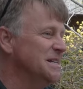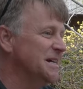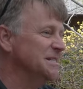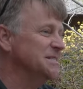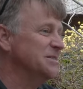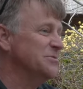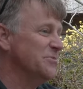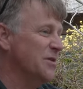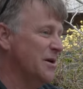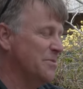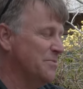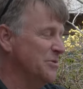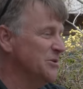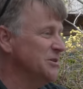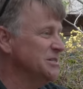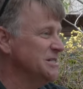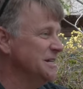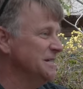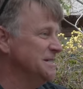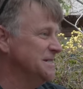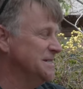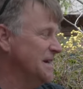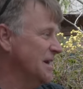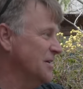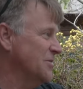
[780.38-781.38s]
Doesn't
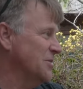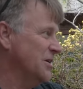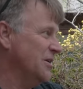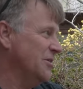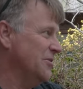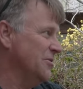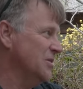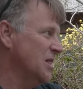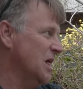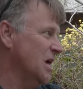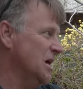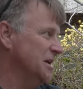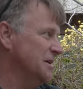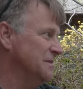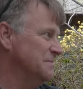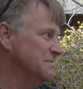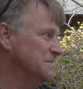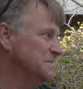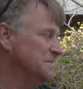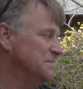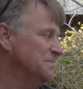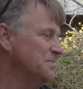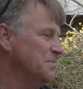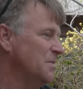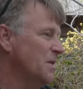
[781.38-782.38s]
represent South Carolina.
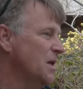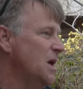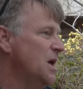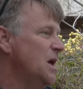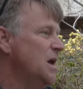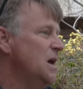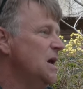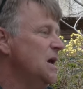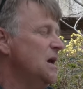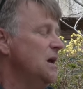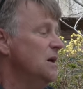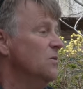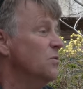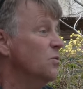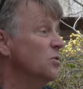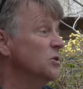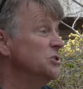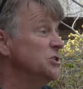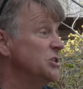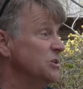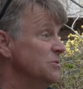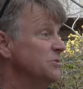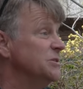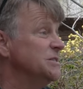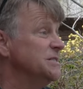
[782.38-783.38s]

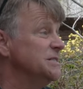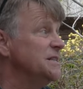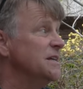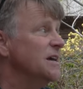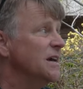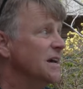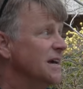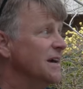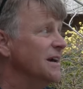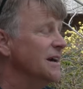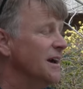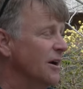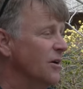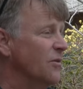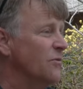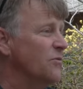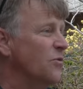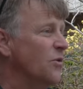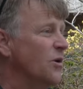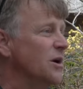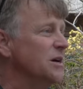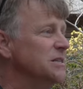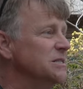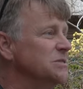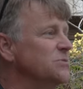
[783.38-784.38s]
What she was thinking
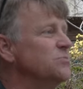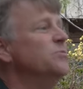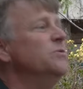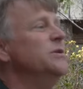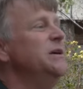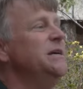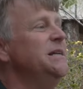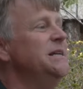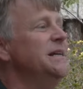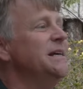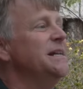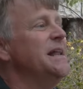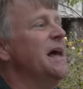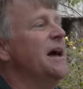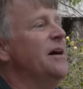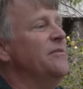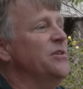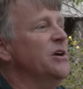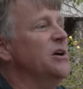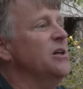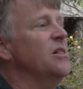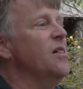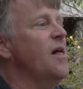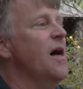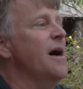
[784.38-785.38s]
of was we didn't have
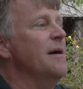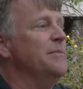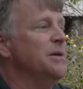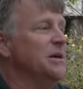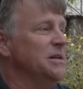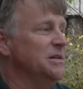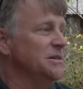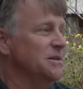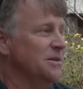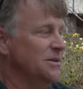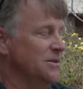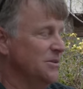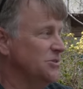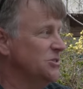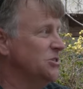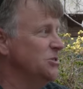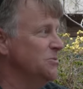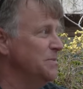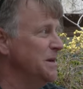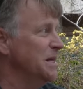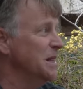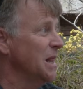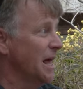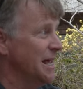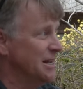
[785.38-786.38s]
the climate to
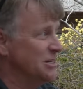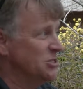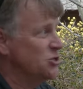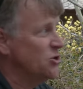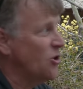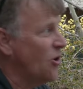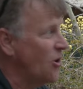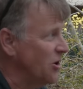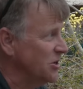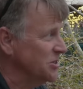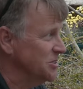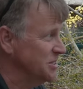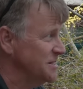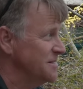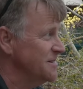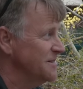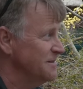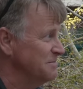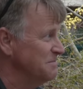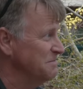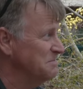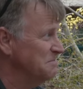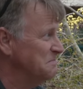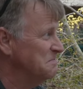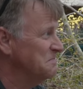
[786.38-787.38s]
be like Charleston,
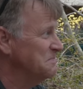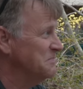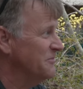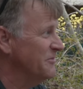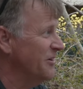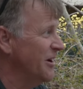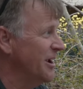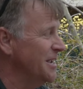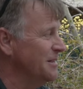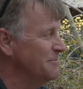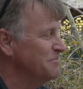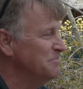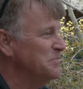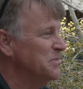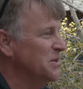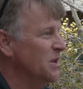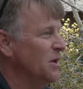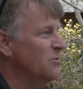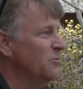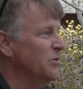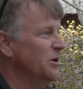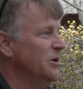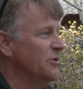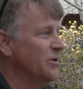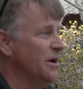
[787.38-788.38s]
mm-hmm. right?
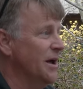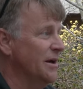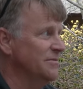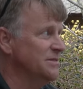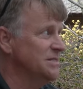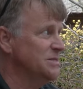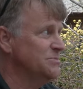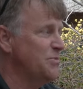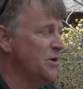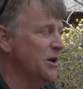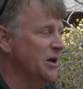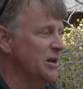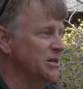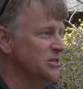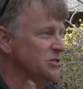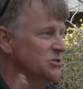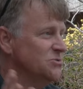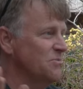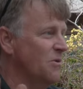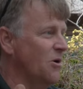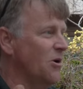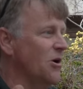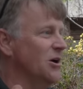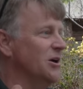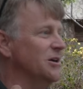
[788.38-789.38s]
We don't have
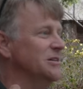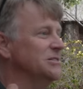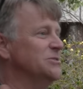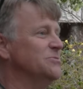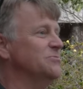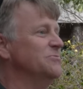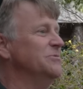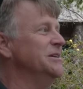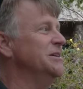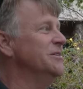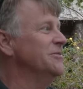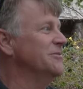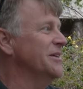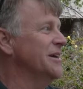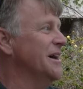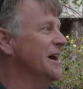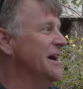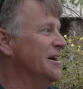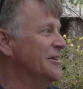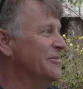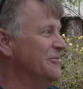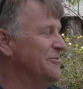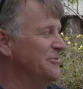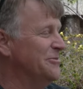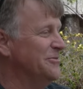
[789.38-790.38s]
Spanish moss. We don't
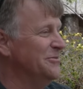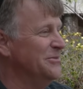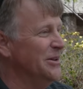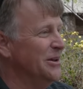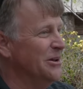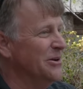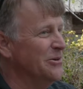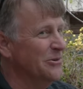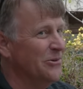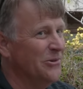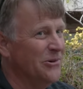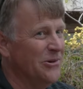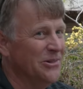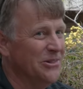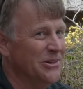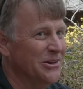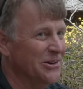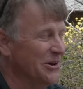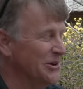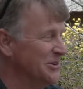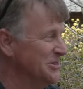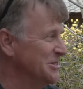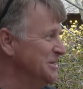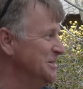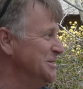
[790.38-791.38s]
have, you know, all the
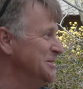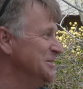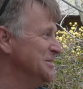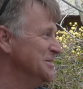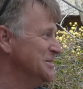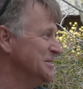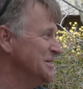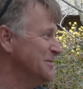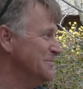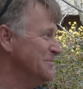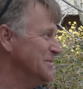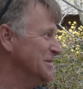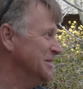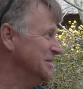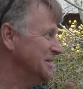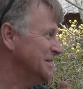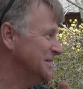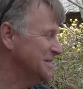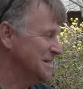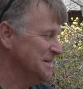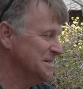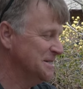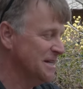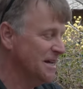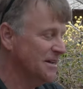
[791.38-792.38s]
gardenias,
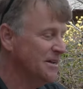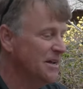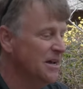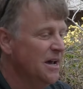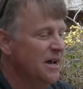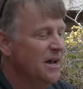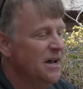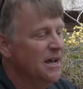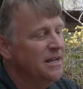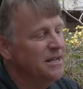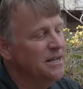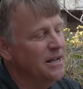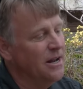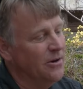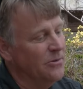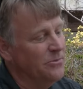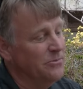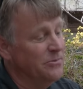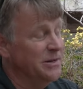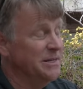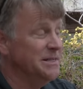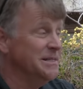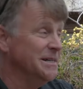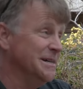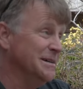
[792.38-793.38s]
camellias, etc. You know,
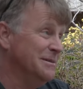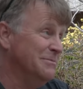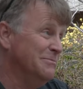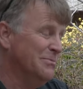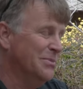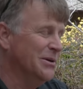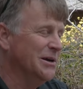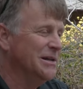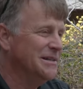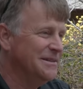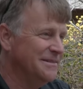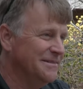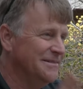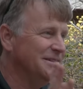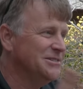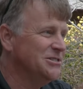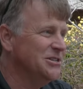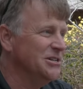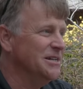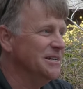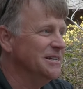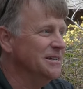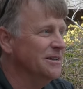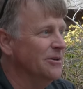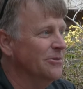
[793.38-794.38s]
we did, but
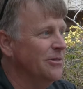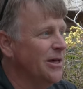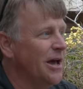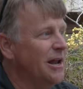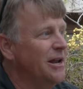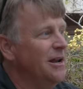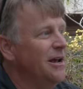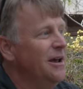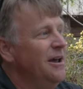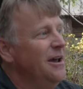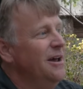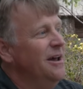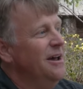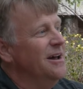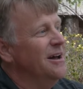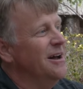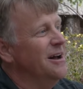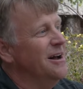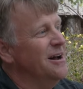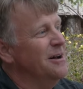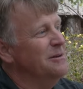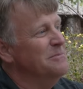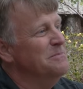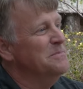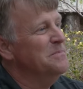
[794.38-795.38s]
she didn't know that.
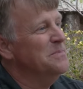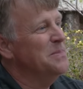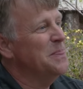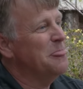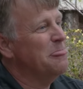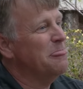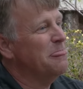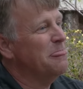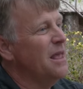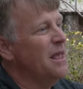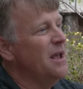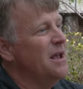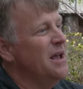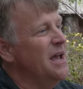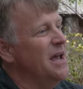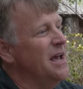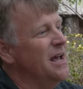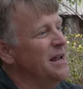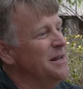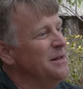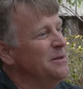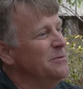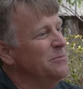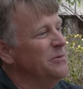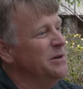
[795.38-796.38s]
Um,
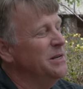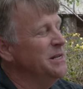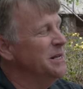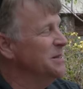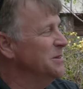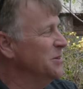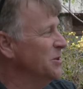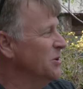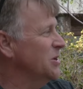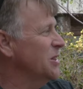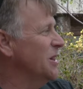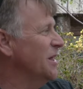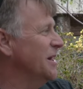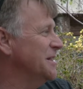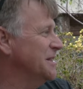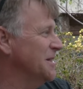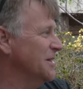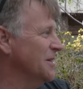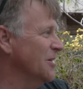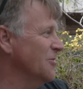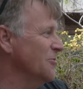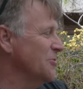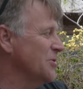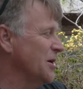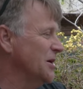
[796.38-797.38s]
and we didn't look like
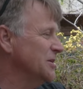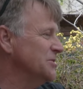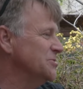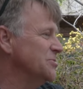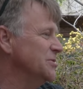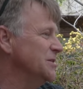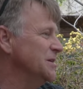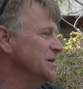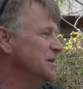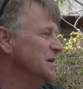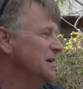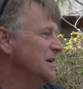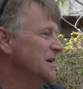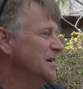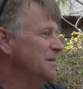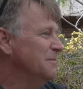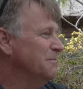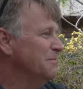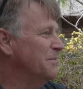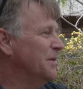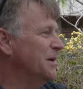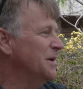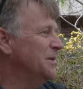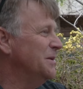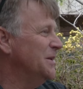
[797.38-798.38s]
the low country.
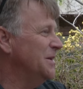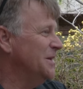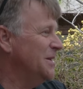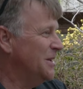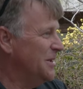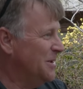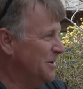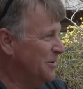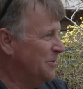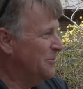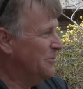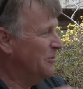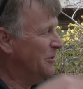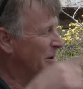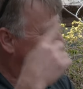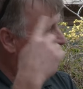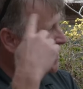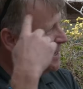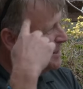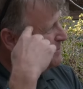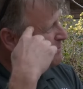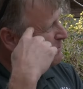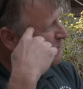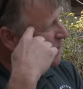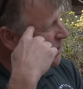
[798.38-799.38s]
But when
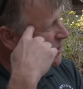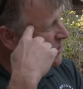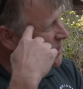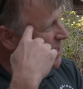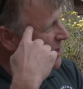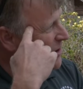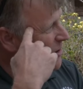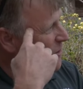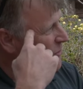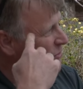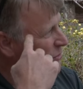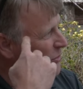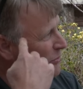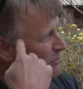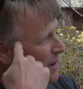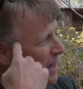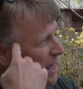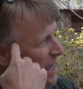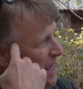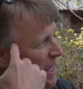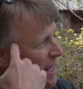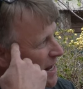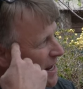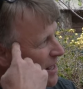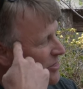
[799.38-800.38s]
I mulled that over in my
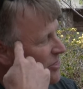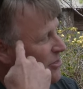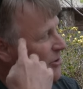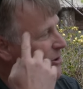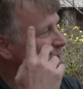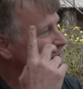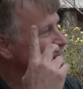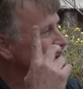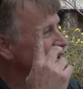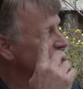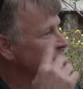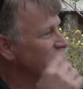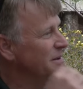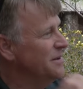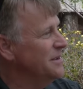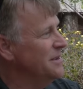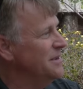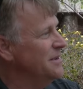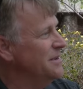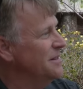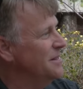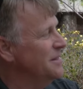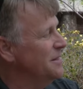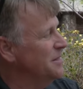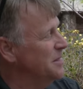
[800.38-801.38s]
head, I thought,
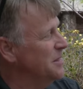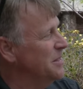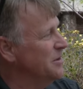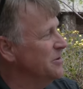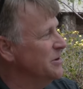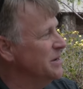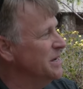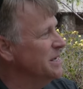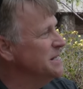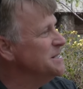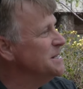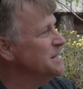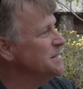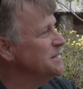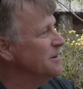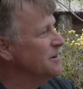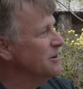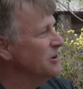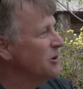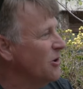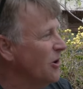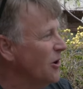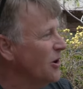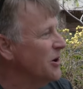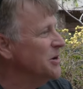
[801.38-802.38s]
there isn't
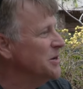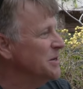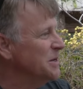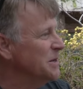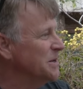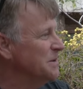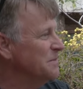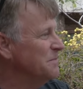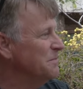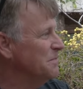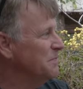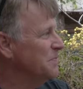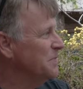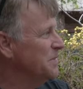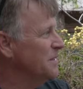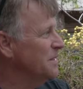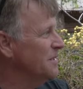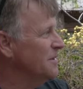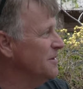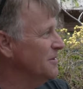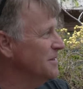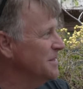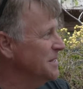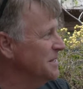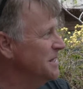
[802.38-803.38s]
a garden
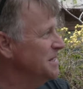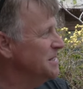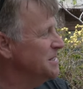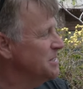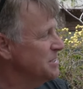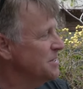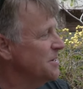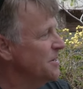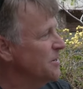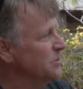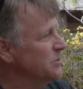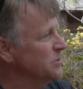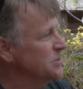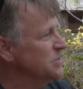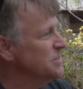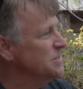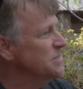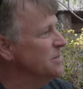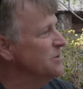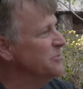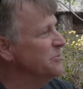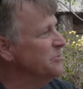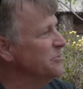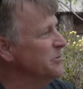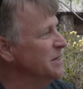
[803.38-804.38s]
on the East
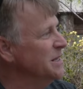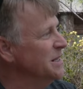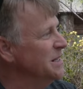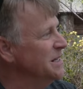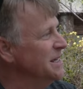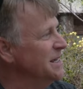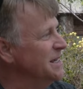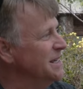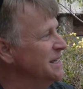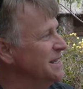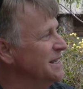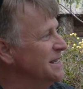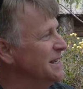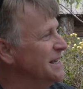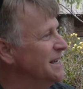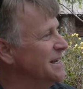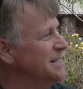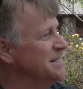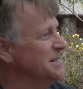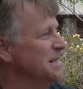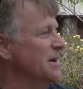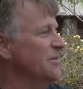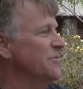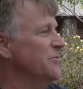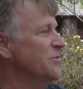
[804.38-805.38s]
Coast that really
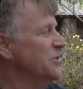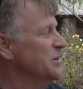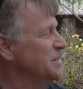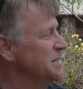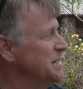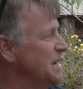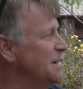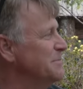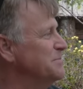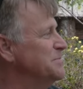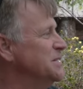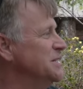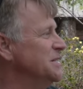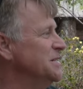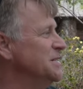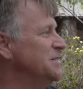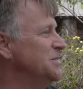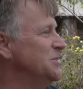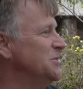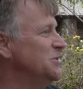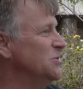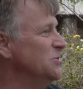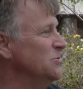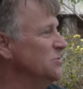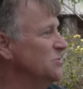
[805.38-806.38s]
has ever attempted
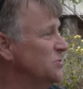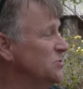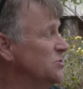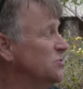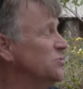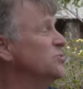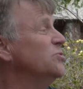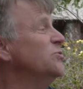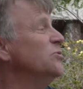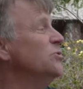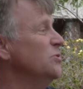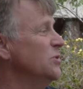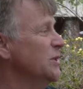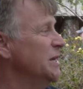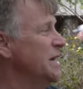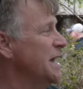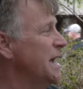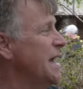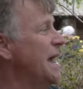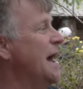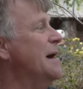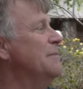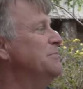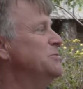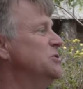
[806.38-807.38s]
to truly
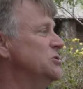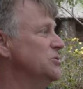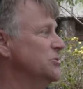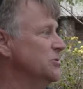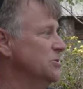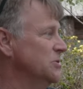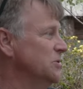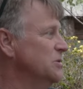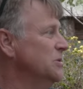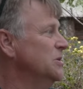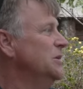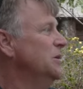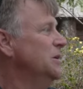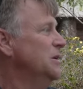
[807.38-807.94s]
capture